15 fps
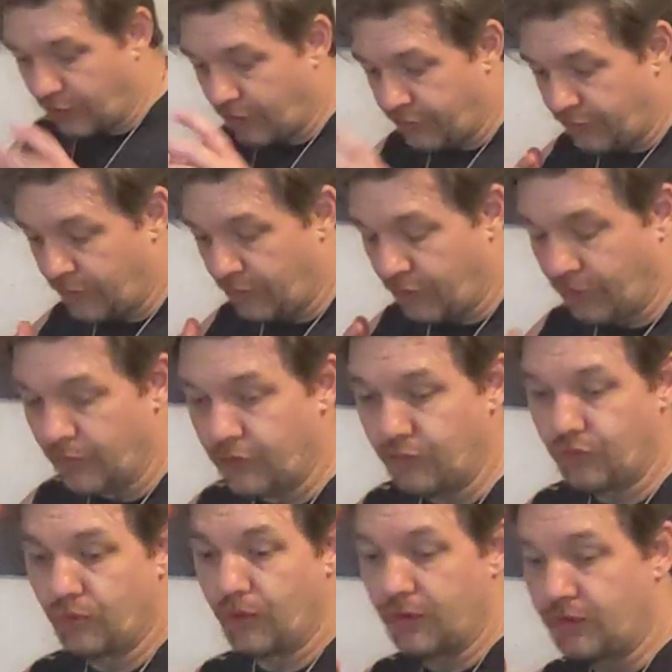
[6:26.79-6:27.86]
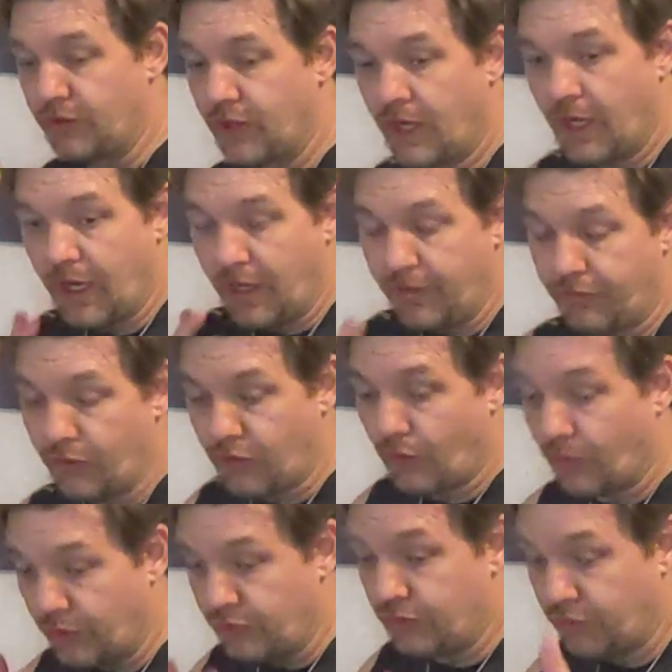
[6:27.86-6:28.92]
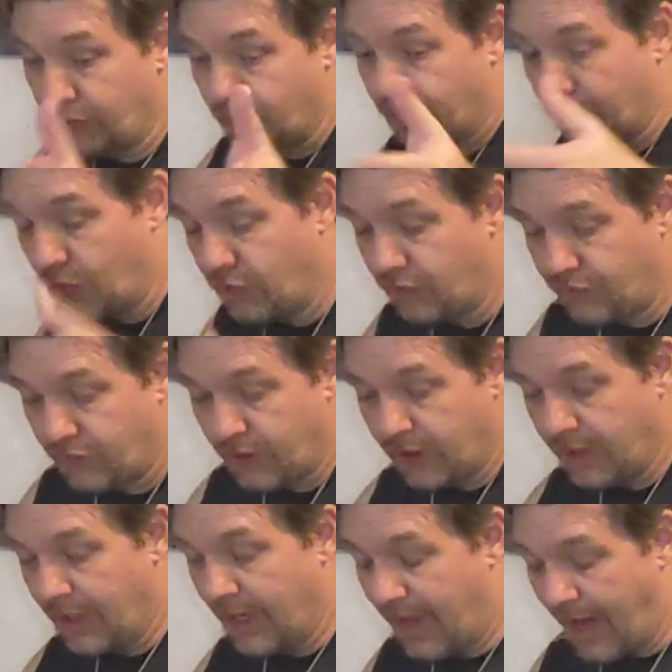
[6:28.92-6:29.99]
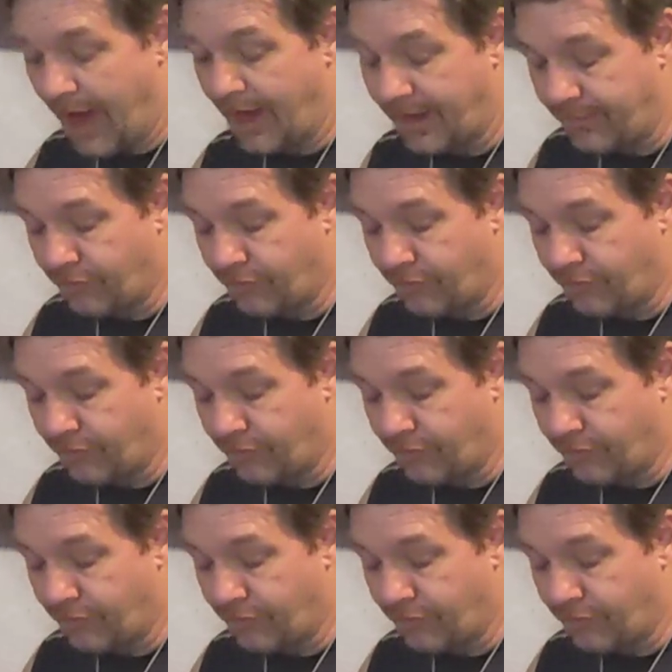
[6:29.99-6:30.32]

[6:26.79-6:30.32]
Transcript: If you're going to switch, if you're going to move at a